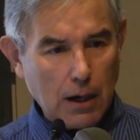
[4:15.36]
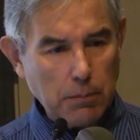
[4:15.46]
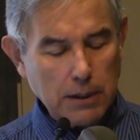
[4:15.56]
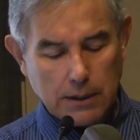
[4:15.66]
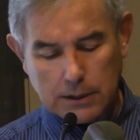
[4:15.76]

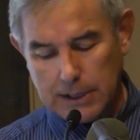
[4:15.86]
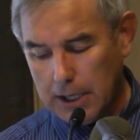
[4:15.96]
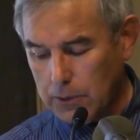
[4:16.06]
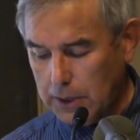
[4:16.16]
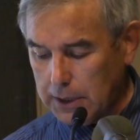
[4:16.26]
Army under
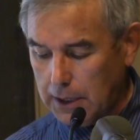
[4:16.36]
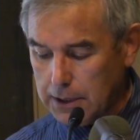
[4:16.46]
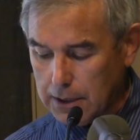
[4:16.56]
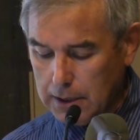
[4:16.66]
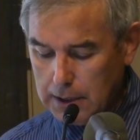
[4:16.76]
Zachary
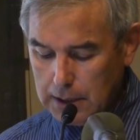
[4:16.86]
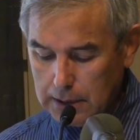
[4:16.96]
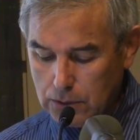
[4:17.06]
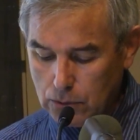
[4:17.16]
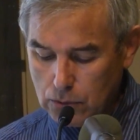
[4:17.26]
Taylor
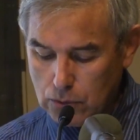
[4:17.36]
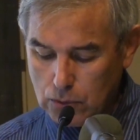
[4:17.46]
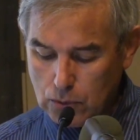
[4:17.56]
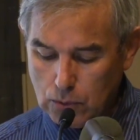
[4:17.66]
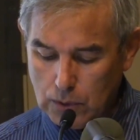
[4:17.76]

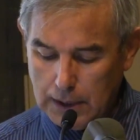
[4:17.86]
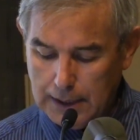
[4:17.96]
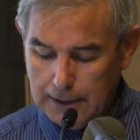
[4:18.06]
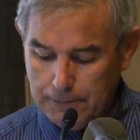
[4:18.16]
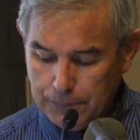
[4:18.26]

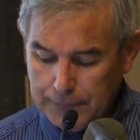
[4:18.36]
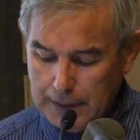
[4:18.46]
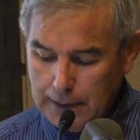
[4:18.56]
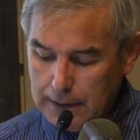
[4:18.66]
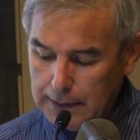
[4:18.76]
to
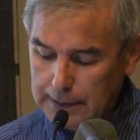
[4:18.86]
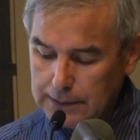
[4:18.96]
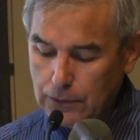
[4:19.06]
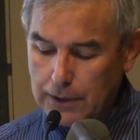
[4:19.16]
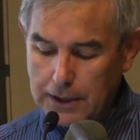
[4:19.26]

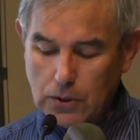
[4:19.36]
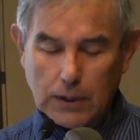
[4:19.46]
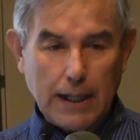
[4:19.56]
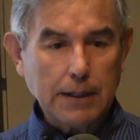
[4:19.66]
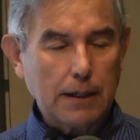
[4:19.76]
the Rio
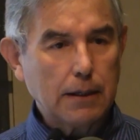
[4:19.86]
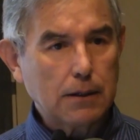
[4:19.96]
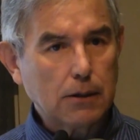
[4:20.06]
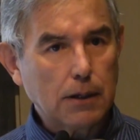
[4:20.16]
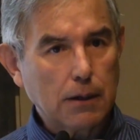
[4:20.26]

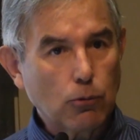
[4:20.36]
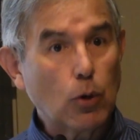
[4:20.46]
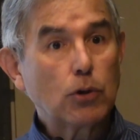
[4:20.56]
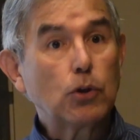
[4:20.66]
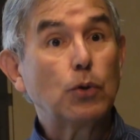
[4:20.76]
Grande,
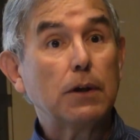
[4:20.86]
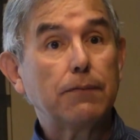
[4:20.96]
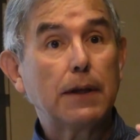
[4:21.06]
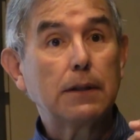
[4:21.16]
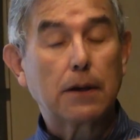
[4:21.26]
quote, to
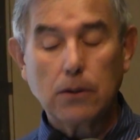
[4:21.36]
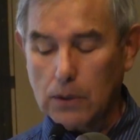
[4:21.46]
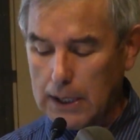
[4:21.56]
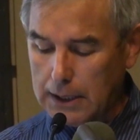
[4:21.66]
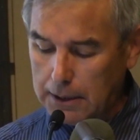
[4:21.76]
defend the
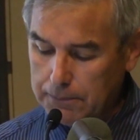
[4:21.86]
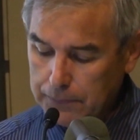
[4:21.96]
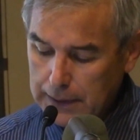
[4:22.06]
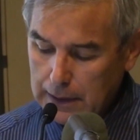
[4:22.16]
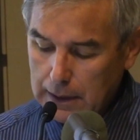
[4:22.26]
Rio Grande.
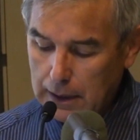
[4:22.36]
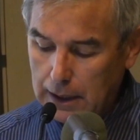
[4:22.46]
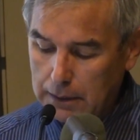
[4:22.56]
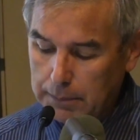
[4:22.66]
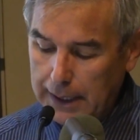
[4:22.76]

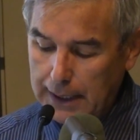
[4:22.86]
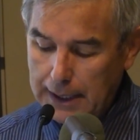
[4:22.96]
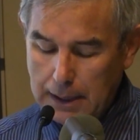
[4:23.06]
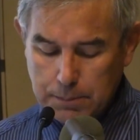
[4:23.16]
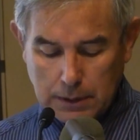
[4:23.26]
By
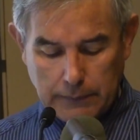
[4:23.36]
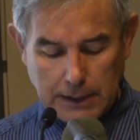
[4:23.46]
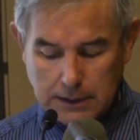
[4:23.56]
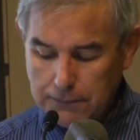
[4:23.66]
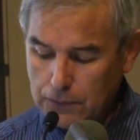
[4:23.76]
late April of
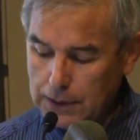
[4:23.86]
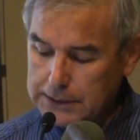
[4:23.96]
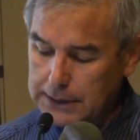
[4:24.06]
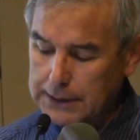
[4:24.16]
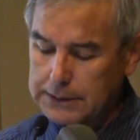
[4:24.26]

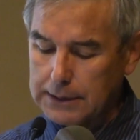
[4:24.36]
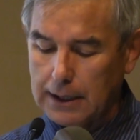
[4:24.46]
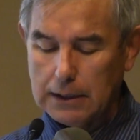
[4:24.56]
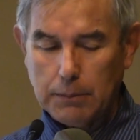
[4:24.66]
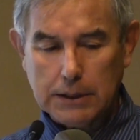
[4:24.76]
1846,
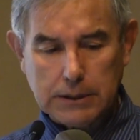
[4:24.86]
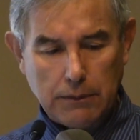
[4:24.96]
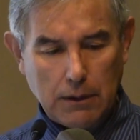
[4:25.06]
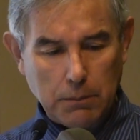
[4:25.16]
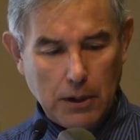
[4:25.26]
elements
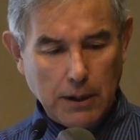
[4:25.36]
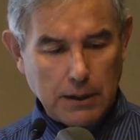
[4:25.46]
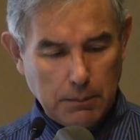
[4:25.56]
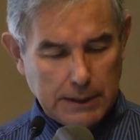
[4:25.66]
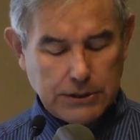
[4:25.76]
of the
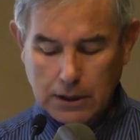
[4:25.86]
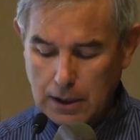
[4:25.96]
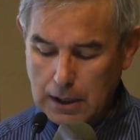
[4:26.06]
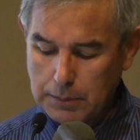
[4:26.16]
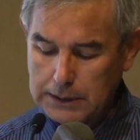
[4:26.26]
American and
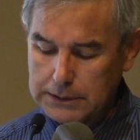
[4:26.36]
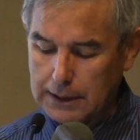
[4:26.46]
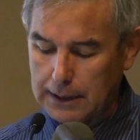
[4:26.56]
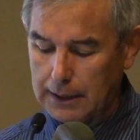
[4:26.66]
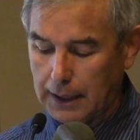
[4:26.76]
Mexican armies
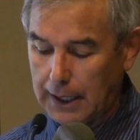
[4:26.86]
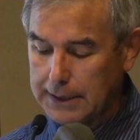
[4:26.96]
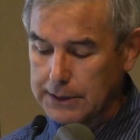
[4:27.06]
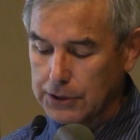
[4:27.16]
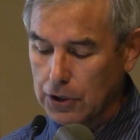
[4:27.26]
had
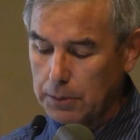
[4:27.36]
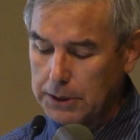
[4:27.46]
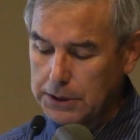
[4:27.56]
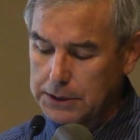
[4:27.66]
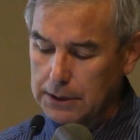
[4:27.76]
engaged in
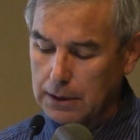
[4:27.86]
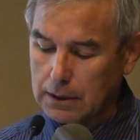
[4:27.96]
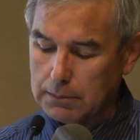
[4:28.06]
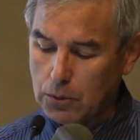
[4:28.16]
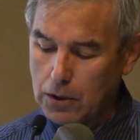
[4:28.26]
skirmishes
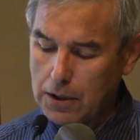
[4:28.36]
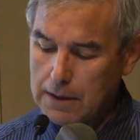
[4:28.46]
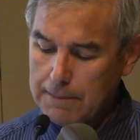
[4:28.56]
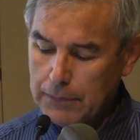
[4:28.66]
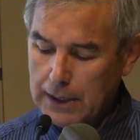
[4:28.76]
along the
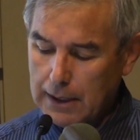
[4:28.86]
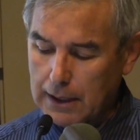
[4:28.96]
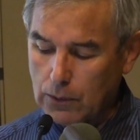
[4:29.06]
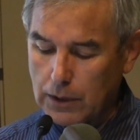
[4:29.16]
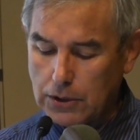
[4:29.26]
border,
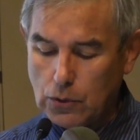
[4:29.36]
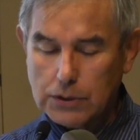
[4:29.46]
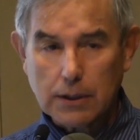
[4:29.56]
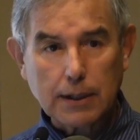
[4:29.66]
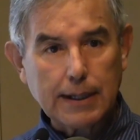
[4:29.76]
and when
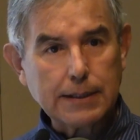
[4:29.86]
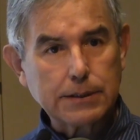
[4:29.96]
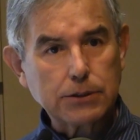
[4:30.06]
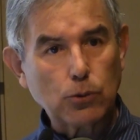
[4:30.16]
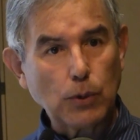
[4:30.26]
news of the
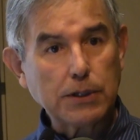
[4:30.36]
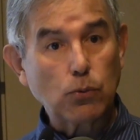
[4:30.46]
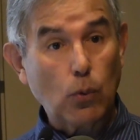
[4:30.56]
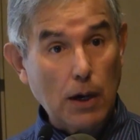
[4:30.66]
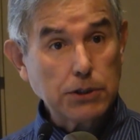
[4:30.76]
clashes
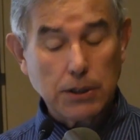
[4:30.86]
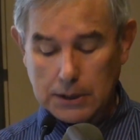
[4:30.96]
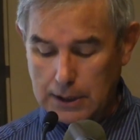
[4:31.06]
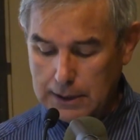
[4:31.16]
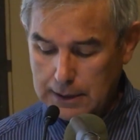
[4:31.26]
reached
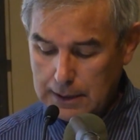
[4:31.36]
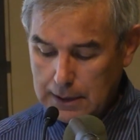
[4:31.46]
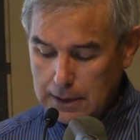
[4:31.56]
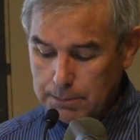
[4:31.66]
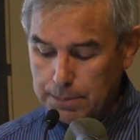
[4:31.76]
Washington,
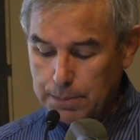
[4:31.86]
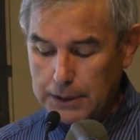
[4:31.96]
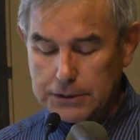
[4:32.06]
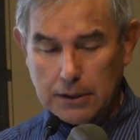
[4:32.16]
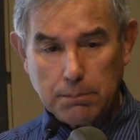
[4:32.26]

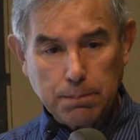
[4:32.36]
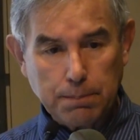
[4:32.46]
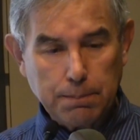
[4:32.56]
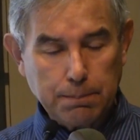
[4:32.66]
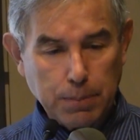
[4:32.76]
President
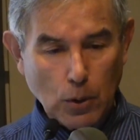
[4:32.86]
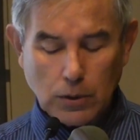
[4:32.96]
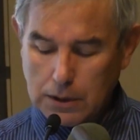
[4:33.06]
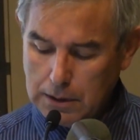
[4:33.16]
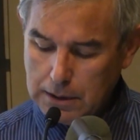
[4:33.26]

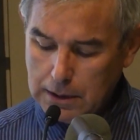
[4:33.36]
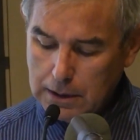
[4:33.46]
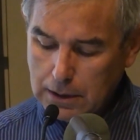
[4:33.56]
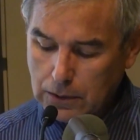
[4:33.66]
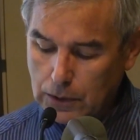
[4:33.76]
Polk
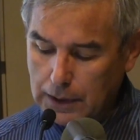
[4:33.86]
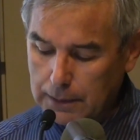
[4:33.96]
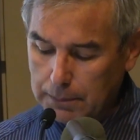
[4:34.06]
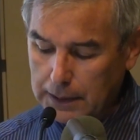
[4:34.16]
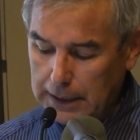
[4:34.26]
could
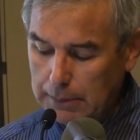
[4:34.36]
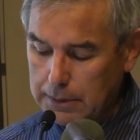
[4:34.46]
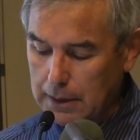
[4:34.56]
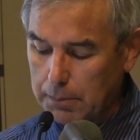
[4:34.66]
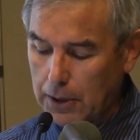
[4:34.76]
claim
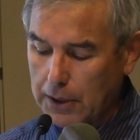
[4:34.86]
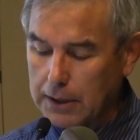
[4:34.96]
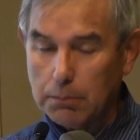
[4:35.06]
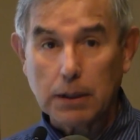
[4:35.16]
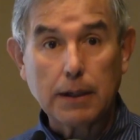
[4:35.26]
that
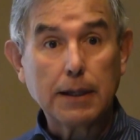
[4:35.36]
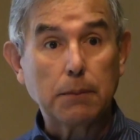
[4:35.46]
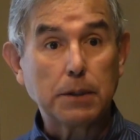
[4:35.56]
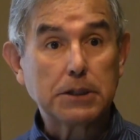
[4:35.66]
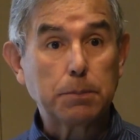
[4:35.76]
American blood
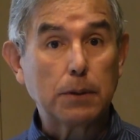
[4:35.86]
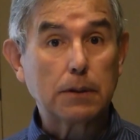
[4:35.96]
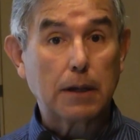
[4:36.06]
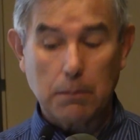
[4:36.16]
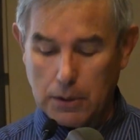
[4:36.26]
had been
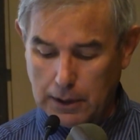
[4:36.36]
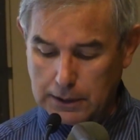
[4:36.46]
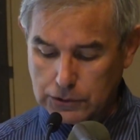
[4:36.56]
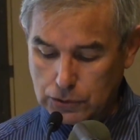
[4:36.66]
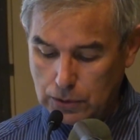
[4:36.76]
spilled on
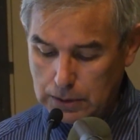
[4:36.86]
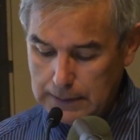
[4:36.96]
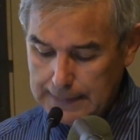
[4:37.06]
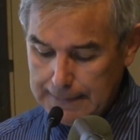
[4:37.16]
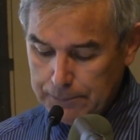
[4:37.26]
American
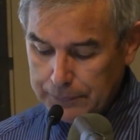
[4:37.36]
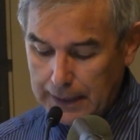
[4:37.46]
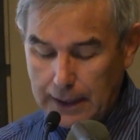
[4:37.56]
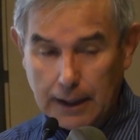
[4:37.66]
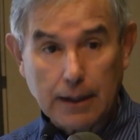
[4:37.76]
soil
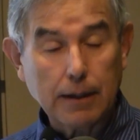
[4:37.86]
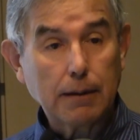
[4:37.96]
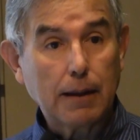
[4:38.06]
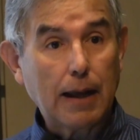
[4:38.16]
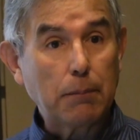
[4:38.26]

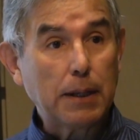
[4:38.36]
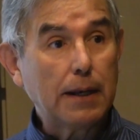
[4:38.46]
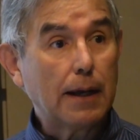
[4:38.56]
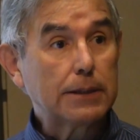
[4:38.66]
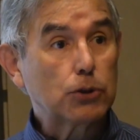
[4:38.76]
and had
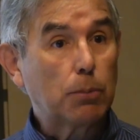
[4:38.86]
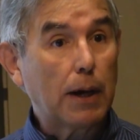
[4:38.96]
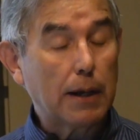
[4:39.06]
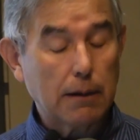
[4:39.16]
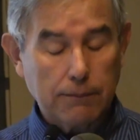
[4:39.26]
been done so
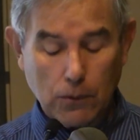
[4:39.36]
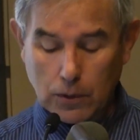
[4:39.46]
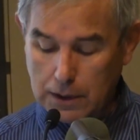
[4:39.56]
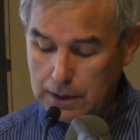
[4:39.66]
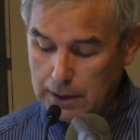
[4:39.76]
by a
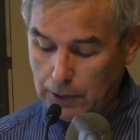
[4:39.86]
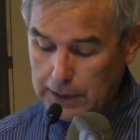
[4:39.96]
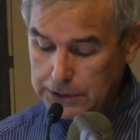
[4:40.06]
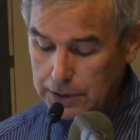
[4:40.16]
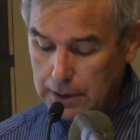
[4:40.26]
foreign
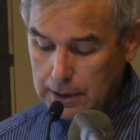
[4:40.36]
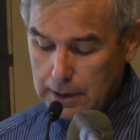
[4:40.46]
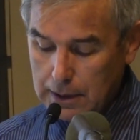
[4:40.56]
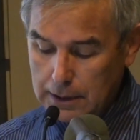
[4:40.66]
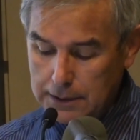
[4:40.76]
aggressor.
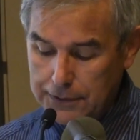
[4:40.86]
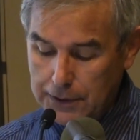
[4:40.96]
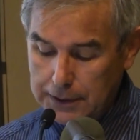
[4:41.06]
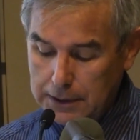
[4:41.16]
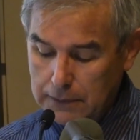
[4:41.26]
On the
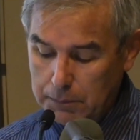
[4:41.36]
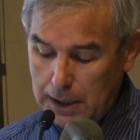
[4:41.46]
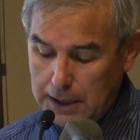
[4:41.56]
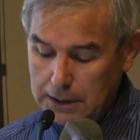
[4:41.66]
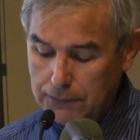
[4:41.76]
13th of
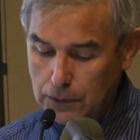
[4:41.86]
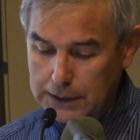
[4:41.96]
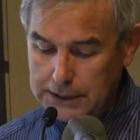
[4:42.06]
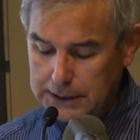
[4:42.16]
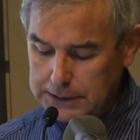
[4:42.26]
May,
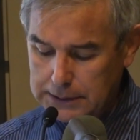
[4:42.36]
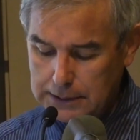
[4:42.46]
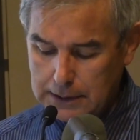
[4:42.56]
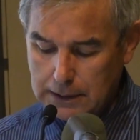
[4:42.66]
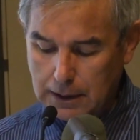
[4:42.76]
1846,
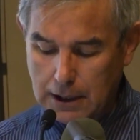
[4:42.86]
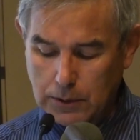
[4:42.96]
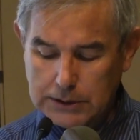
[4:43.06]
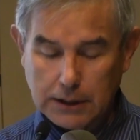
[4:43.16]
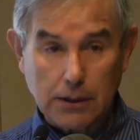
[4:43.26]

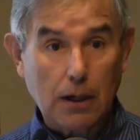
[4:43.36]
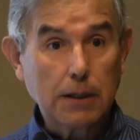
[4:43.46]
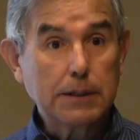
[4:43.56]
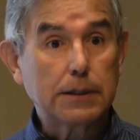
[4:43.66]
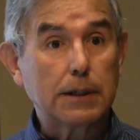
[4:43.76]
Congress
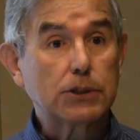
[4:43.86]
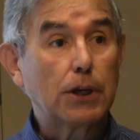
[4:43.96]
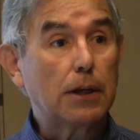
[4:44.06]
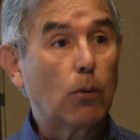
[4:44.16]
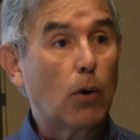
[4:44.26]
acknowledged that a
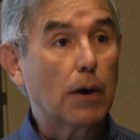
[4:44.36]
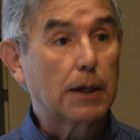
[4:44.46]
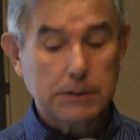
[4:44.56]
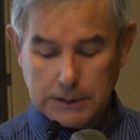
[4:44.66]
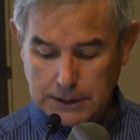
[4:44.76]
state of war
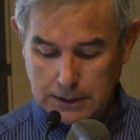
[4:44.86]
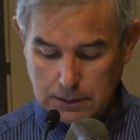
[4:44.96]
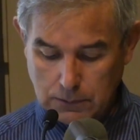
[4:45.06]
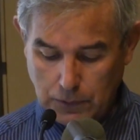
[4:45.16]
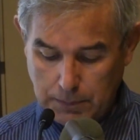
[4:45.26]

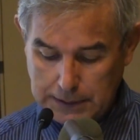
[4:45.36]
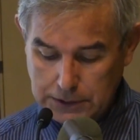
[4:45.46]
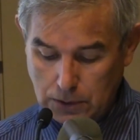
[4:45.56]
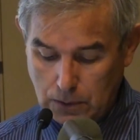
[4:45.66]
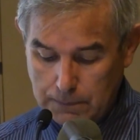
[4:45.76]
existed with
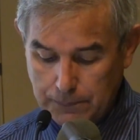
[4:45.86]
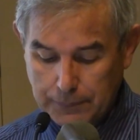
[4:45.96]
Mexico.